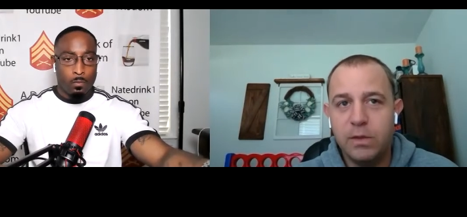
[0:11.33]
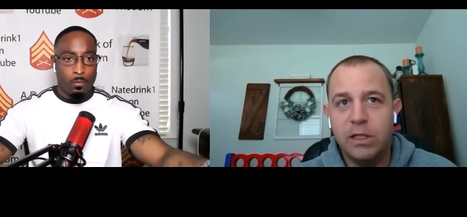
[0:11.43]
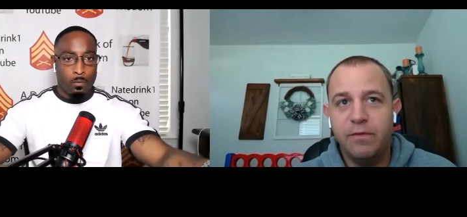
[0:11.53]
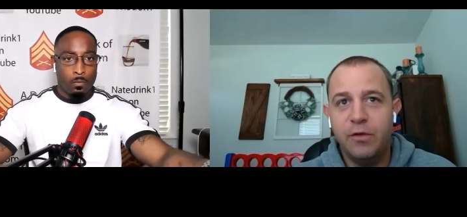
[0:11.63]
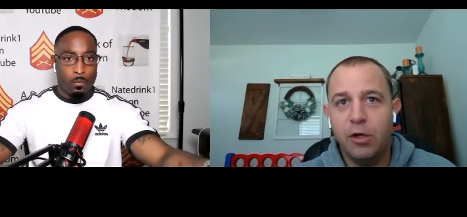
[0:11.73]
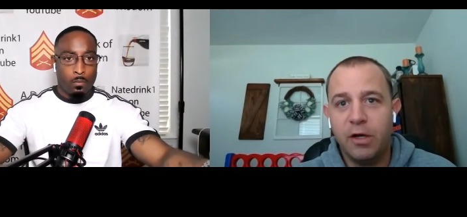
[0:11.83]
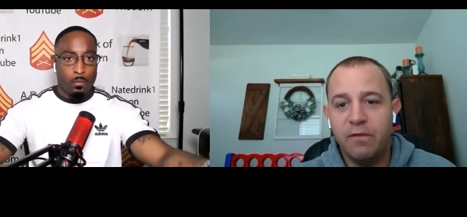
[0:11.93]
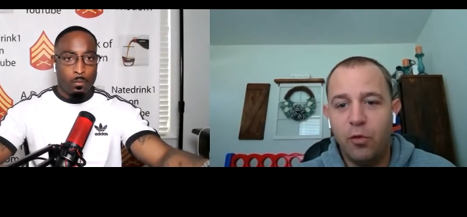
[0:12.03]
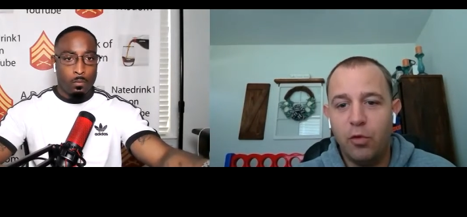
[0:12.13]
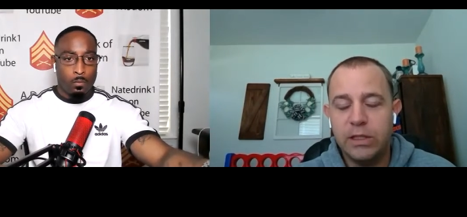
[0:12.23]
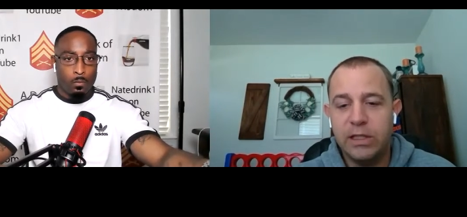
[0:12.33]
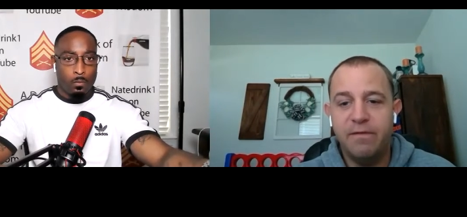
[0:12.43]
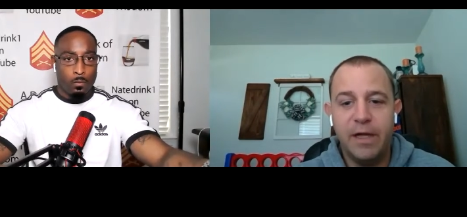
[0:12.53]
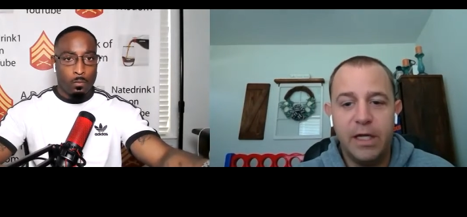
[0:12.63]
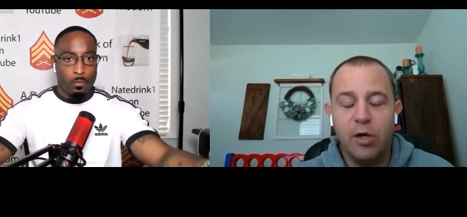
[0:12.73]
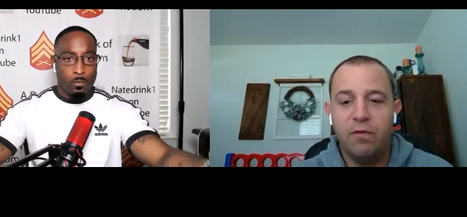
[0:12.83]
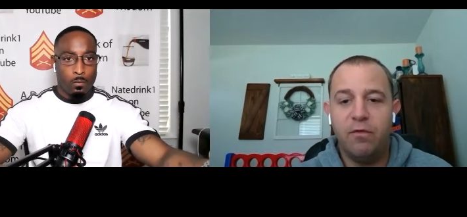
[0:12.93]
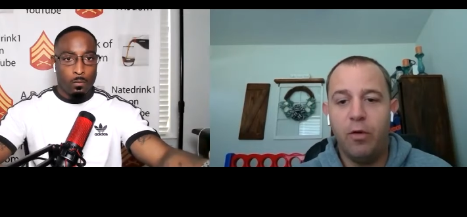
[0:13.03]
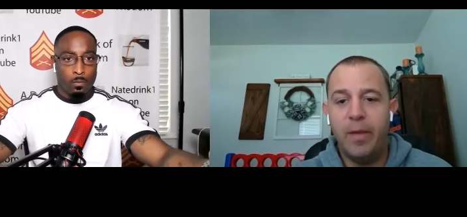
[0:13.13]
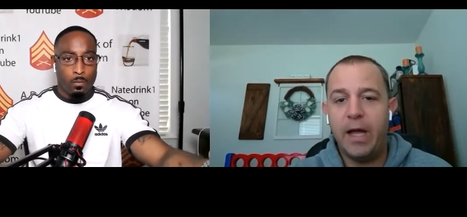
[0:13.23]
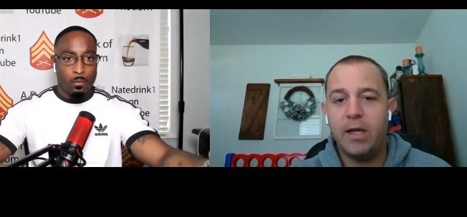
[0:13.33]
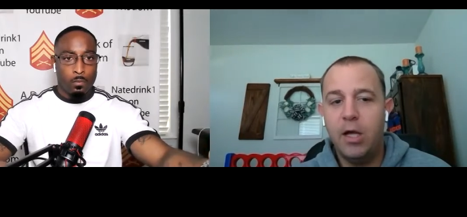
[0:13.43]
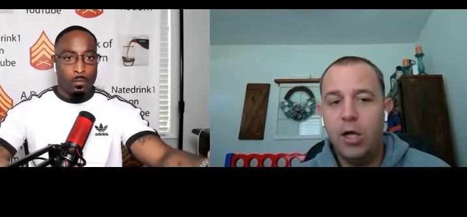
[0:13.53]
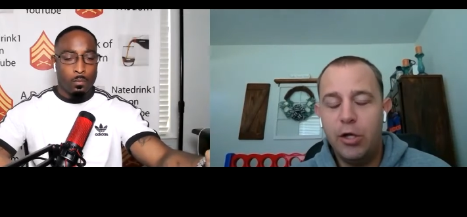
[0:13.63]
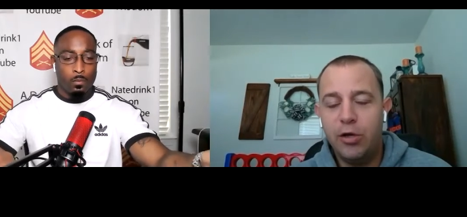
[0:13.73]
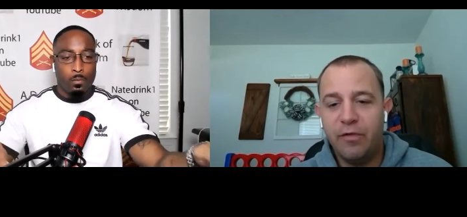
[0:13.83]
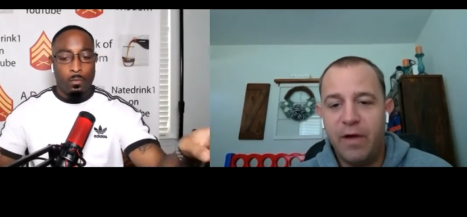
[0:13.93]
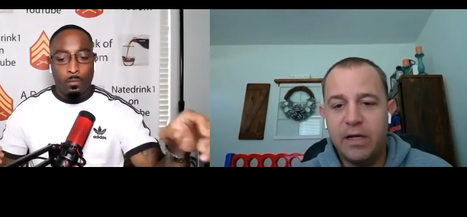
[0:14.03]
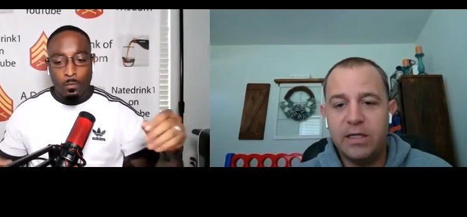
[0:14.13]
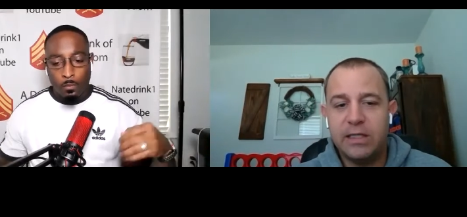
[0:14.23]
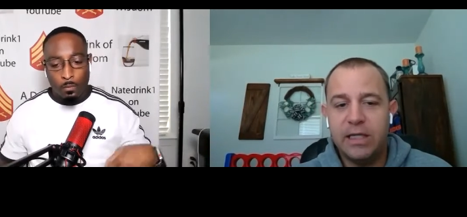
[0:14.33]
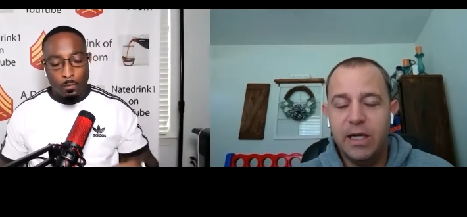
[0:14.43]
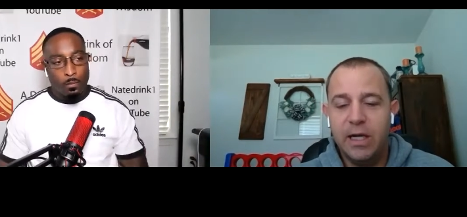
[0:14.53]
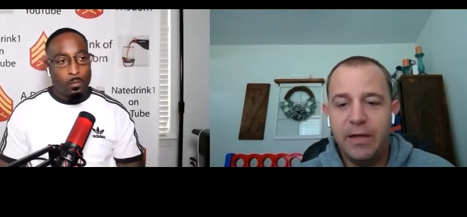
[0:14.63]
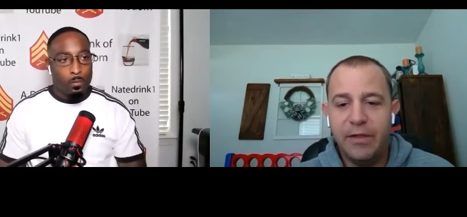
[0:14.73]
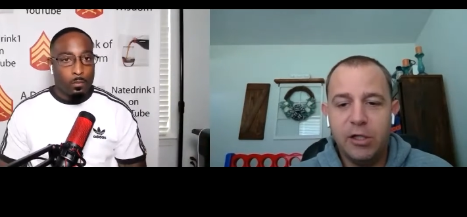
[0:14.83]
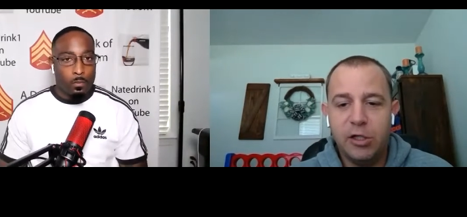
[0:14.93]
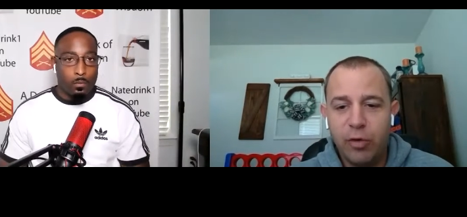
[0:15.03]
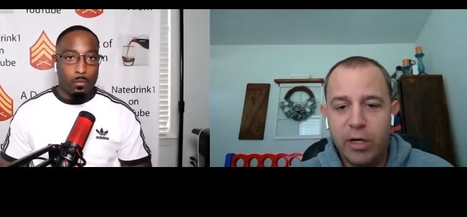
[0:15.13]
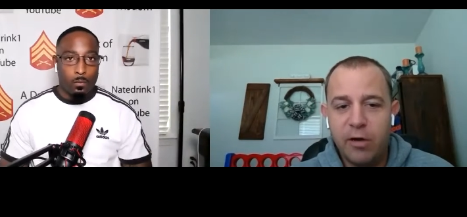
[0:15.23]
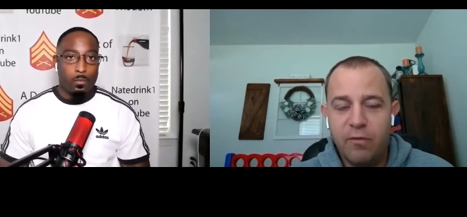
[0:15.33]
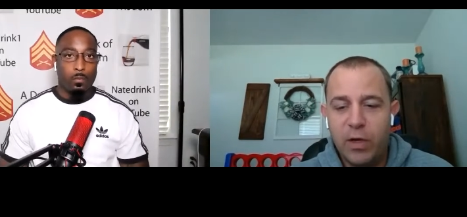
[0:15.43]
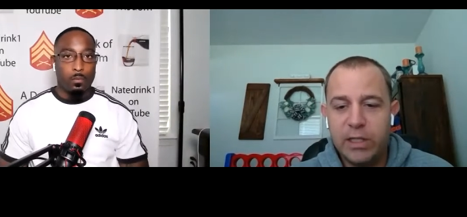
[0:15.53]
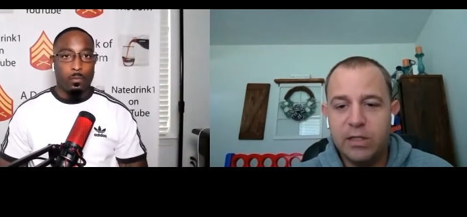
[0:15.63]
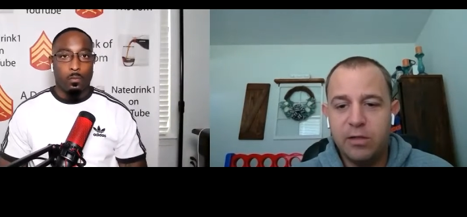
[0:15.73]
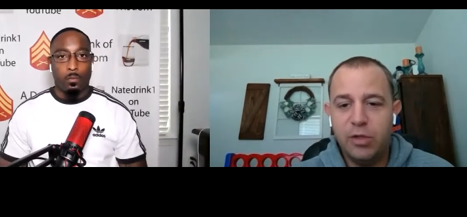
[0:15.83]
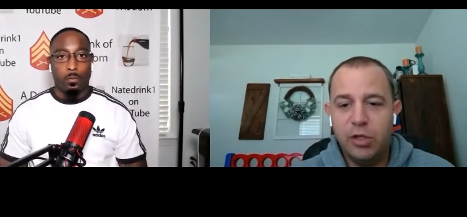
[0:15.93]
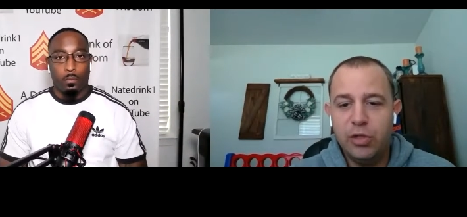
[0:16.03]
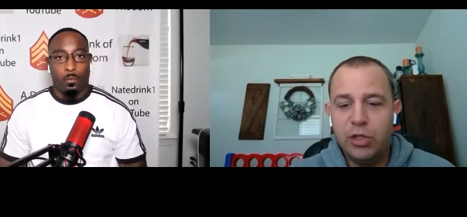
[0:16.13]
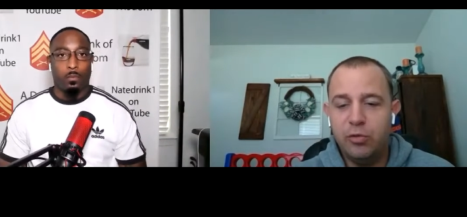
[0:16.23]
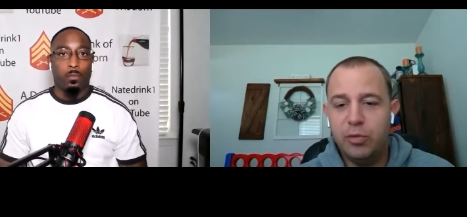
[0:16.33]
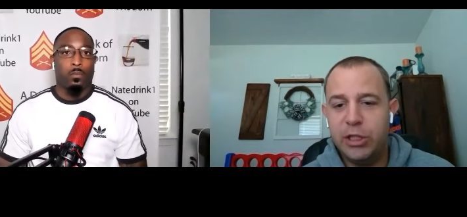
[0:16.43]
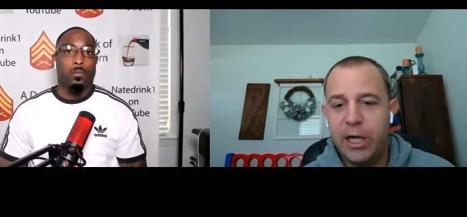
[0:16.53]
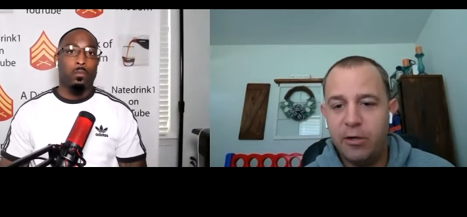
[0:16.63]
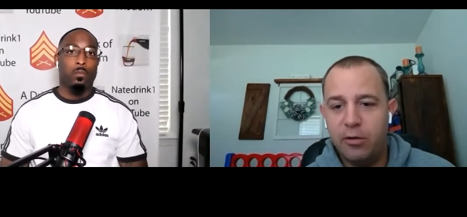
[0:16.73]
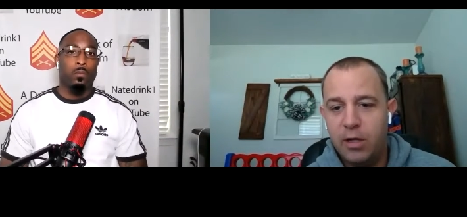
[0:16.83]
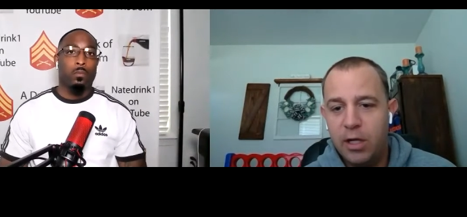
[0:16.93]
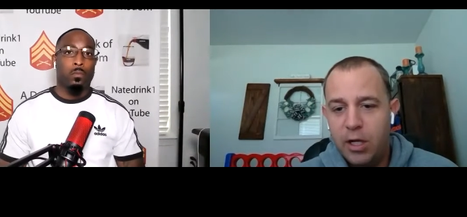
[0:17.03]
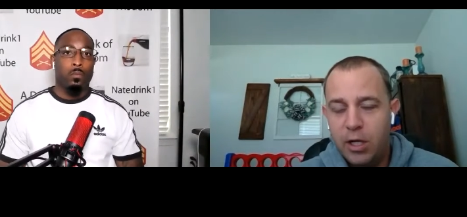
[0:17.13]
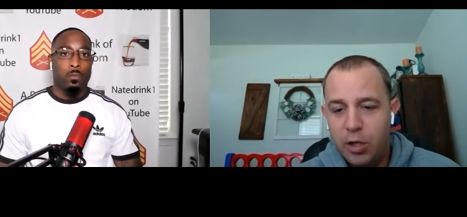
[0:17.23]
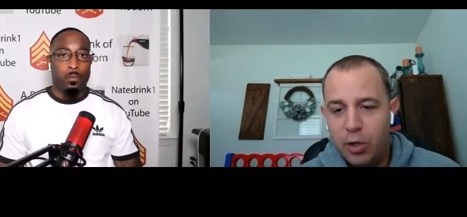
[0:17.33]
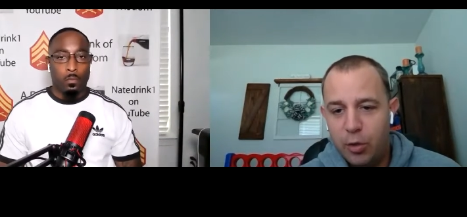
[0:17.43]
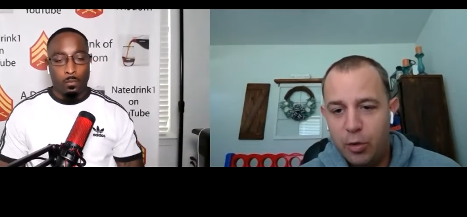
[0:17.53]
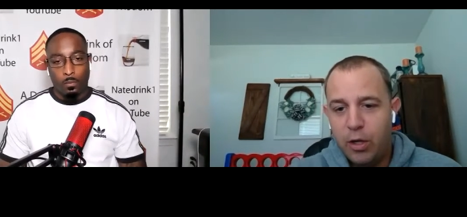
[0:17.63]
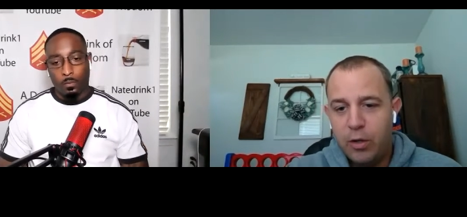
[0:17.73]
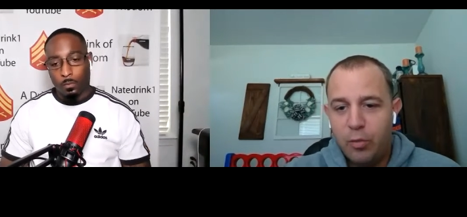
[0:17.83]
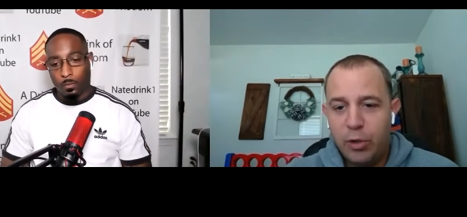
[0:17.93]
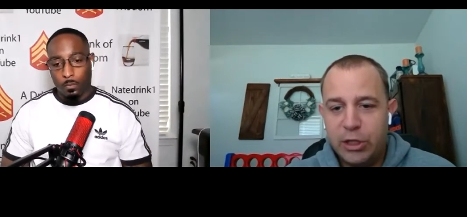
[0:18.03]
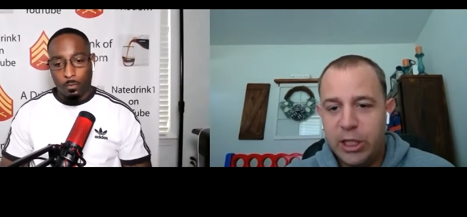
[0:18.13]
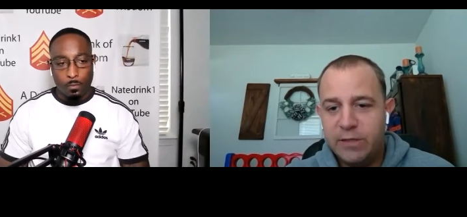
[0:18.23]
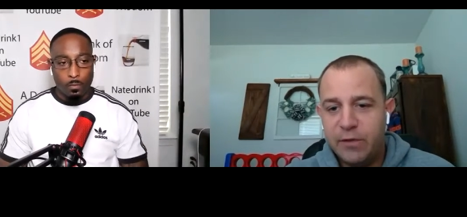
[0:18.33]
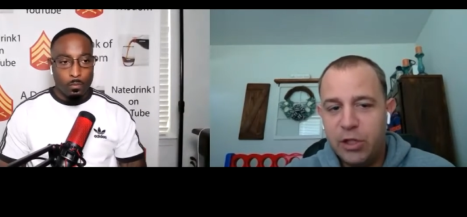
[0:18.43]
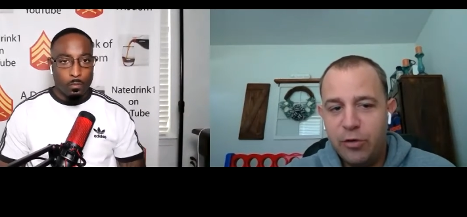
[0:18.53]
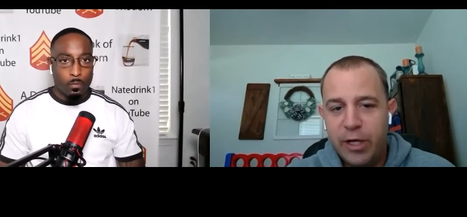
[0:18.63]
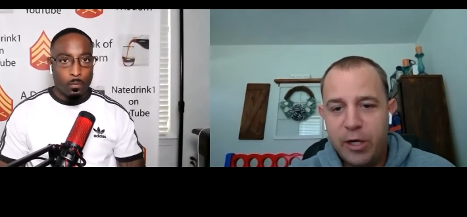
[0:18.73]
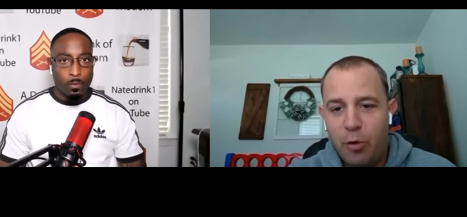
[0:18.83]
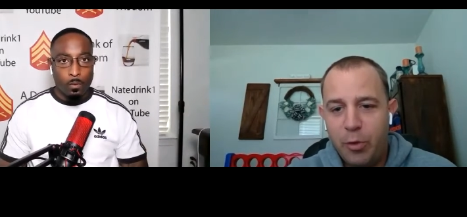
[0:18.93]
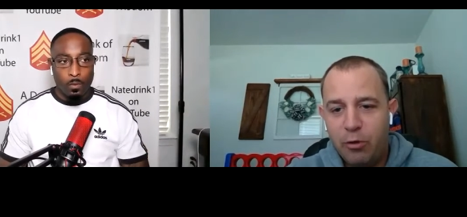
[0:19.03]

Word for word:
Speaker 1: And if you're looking for us in the video format, you can find us at the A Drink of Wisdom YouTube channel. Appreciate you for tuning in. Hope